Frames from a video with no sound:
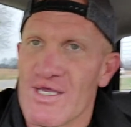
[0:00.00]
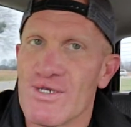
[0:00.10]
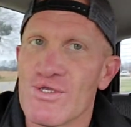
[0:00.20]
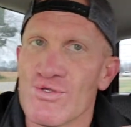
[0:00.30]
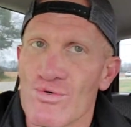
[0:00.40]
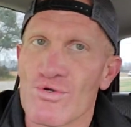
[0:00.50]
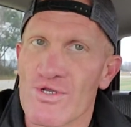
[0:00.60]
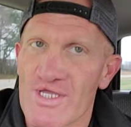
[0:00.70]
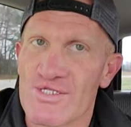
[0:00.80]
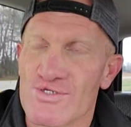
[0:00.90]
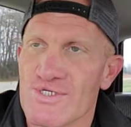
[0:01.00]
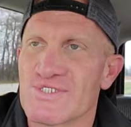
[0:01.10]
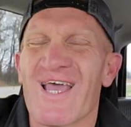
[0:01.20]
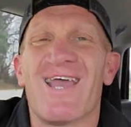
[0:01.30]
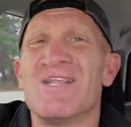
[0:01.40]
in your
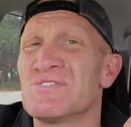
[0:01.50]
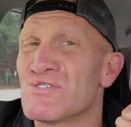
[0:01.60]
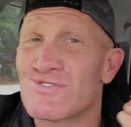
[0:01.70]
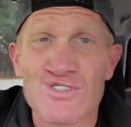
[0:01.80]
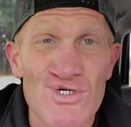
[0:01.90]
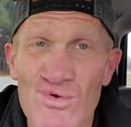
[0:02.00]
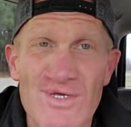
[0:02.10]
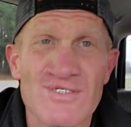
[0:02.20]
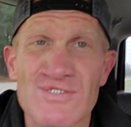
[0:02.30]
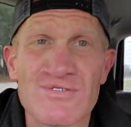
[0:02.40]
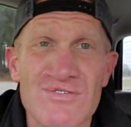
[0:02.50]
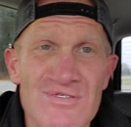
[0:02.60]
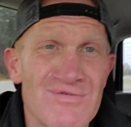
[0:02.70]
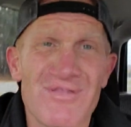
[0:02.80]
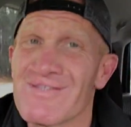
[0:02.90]
ignorance. And it's a choice.
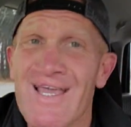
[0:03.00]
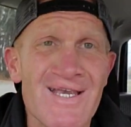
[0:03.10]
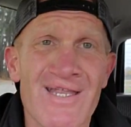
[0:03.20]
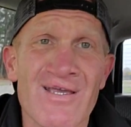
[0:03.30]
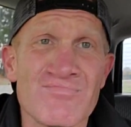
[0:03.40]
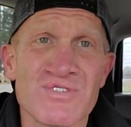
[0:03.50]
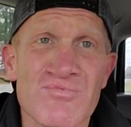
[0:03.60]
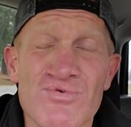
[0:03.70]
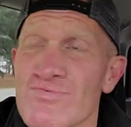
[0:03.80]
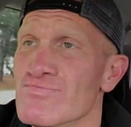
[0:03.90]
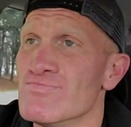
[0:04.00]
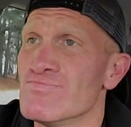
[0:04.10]
That damn simple.